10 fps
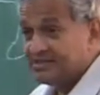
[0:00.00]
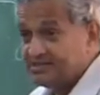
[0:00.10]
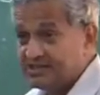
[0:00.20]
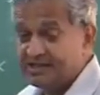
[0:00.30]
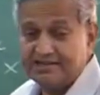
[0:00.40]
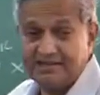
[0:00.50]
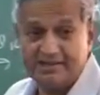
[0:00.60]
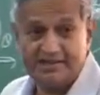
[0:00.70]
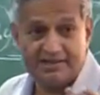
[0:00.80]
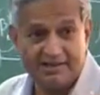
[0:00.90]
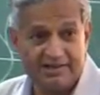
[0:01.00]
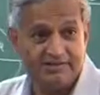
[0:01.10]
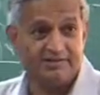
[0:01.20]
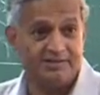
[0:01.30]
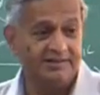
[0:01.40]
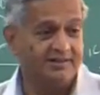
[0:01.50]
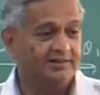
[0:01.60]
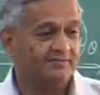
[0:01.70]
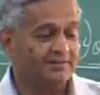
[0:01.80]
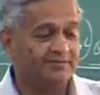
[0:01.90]
centrally hinged
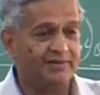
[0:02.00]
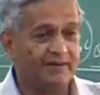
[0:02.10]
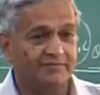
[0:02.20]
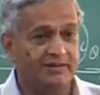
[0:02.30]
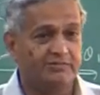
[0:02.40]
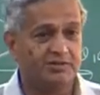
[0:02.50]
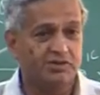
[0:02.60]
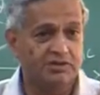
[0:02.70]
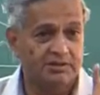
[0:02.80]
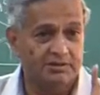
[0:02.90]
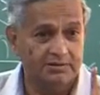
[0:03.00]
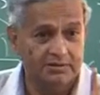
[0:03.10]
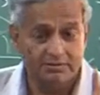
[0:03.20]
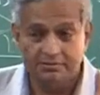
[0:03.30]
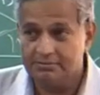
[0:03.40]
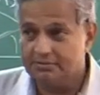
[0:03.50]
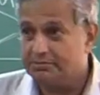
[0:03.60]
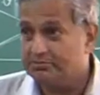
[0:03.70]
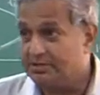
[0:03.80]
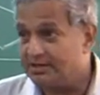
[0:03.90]
with flap frequency
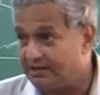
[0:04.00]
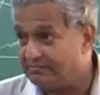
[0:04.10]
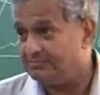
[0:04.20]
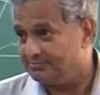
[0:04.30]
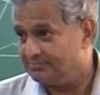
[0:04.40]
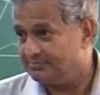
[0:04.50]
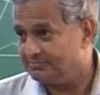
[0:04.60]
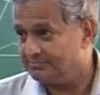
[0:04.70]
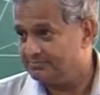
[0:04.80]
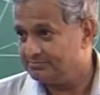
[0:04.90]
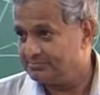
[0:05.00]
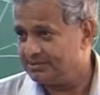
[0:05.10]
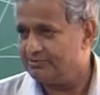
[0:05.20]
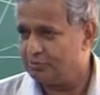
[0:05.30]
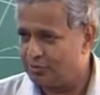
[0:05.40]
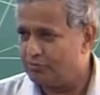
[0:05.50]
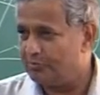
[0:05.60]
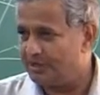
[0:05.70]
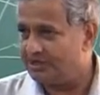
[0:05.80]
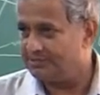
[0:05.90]
1 per rev, that is 1
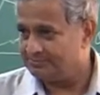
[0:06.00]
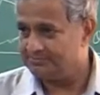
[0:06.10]
omega.